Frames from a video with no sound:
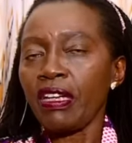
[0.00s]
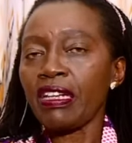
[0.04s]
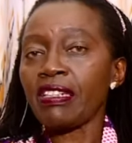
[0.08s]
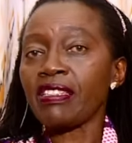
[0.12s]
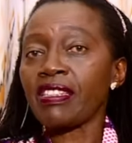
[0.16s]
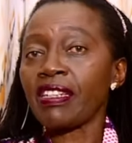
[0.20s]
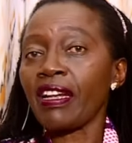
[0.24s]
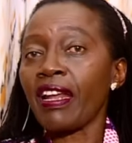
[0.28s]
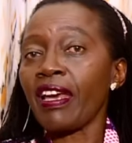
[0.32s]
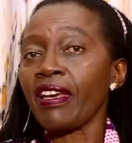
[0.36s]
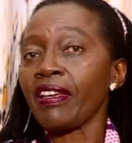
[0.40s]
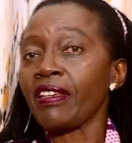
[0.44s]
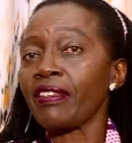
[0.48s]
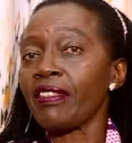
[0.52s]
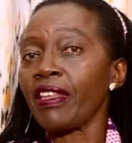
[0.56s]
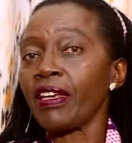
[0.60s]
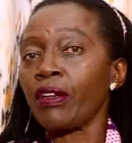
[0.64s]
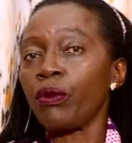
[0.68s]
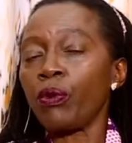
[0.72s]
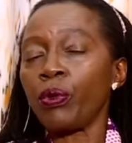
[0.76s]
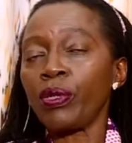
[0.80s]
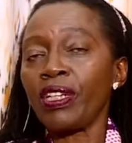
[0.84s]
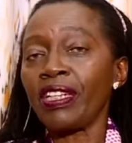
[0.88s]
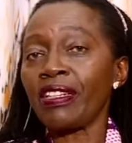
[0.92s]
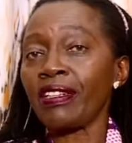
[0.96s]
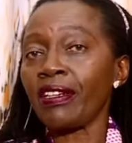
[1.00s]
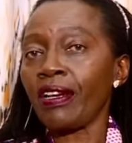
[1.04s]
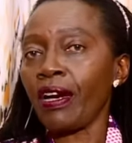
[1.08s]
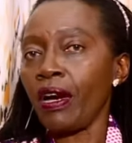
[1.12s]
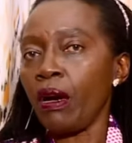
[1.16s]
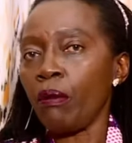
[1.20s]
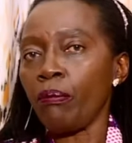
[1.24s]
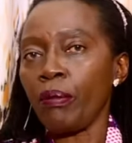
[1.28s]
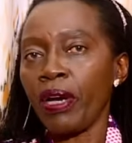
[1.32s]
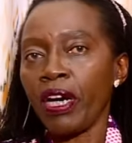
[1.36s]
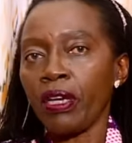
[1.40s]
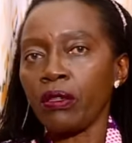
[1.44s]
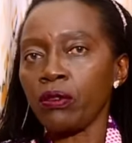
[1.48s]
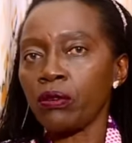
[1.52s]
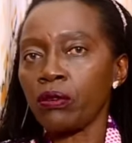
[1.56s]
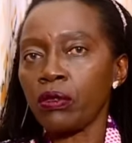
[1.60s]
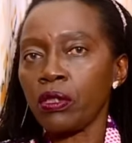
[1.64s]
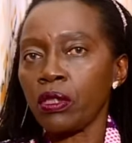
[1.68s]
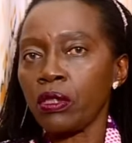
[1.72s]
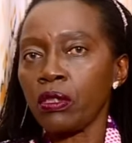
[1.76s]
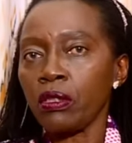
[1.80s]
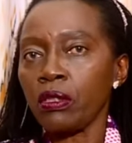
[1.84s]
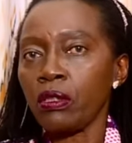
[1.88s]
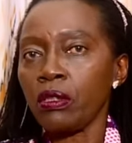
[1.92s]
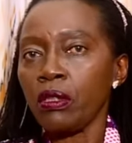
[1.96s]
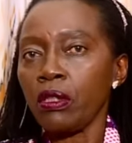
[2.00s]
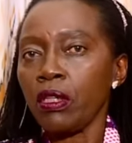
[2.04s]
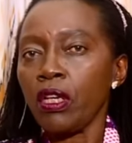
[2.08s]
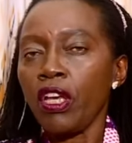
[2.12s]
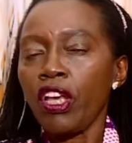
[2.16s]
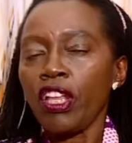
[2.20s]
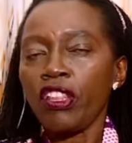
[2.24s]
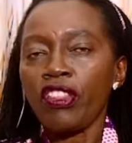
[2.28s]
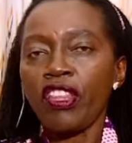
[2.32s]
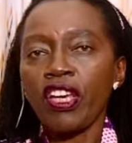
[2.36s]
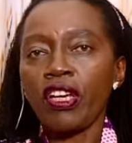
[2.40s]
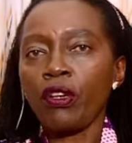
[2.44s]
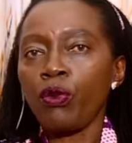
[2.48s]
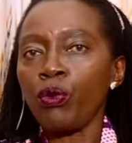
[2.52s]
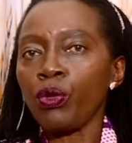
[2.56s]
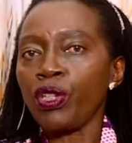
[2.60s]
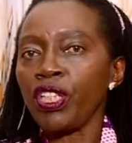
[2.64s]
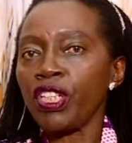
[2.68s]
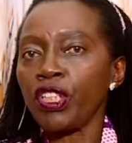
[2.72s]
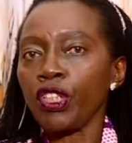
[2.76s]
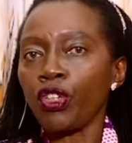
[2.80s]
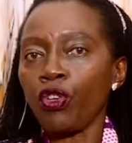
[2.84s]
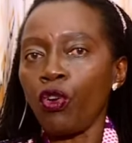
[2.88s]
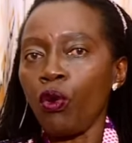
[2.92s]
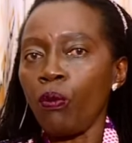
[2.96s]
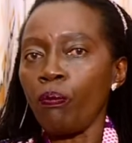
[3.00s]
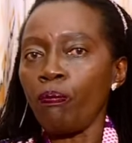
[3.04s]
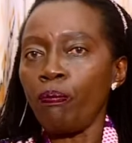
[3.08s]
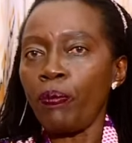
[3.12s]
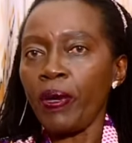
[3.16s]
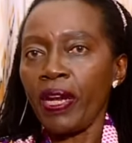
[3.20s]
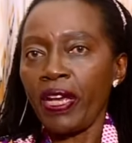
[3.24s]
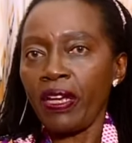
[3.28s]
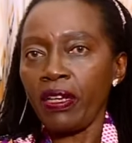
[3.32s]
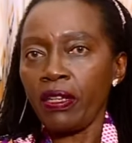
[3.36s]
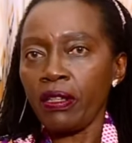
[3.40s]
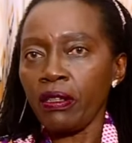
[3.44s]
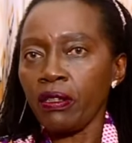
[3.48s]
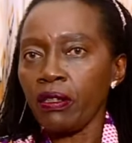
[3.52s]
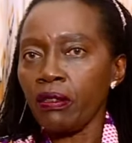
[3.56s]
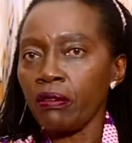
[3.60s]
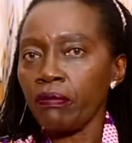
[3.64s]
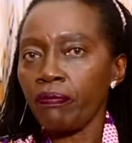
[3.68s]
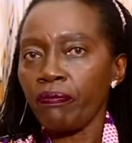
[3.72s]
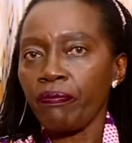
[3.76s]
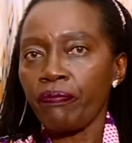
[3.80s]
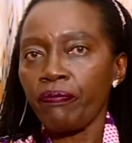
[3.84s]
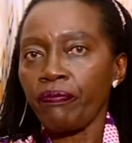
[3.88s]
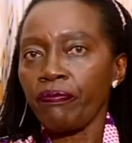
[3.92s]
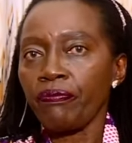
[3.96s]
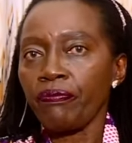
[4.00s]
It's like they couldn't come out, they couldn't complain.